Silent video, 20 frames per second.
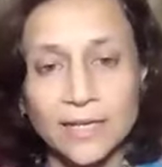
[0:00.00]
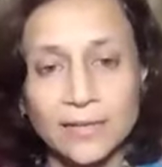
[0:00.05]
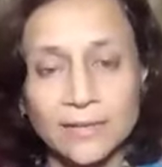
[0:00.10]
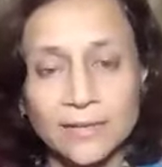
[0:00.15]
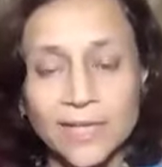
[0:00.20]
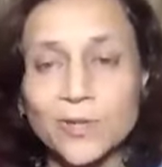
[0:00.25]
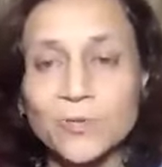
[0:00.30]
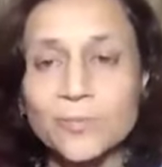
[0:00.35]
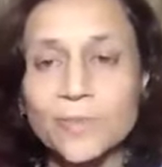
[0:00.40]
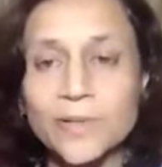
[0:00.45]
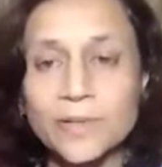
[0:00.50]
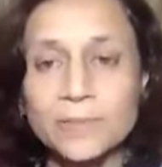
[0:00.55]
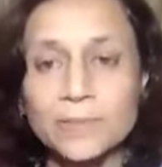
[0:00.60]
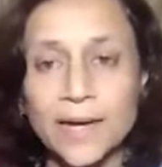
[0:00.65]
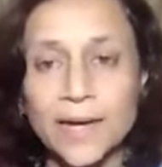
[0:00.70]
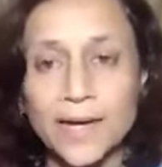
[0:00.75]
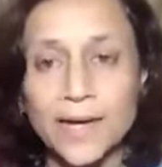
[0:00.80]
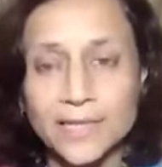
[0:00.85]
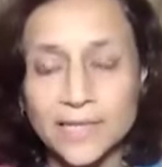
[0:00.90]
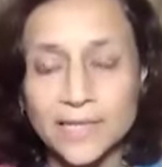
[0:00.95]
illumined
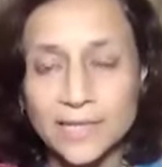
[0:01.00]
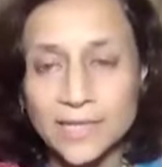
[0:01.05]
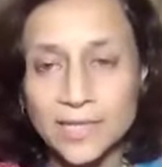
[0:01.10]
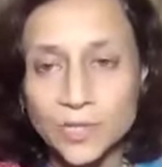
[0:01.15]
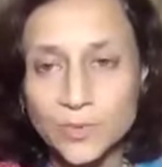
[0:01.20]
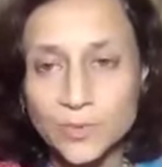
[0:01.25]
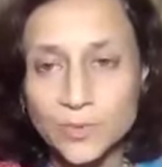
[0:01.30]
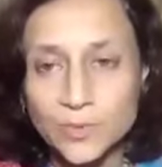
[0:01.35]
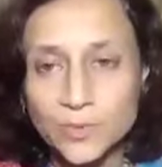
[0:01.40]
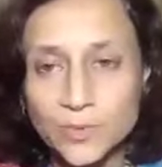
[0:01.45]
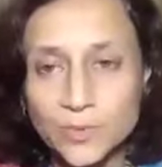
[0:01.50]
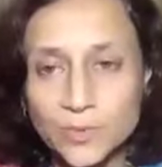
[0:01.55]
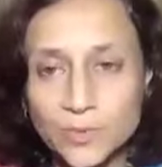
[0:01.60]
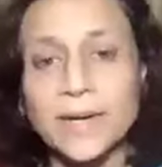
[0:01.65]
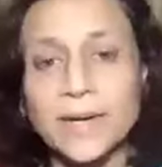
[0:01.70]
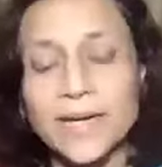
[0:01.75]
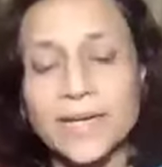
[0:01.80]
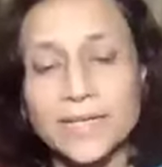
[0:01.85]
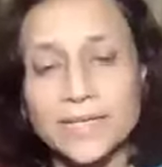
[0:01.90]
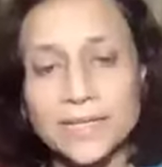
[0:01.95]
mind and intuitive
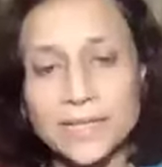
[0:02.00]
mind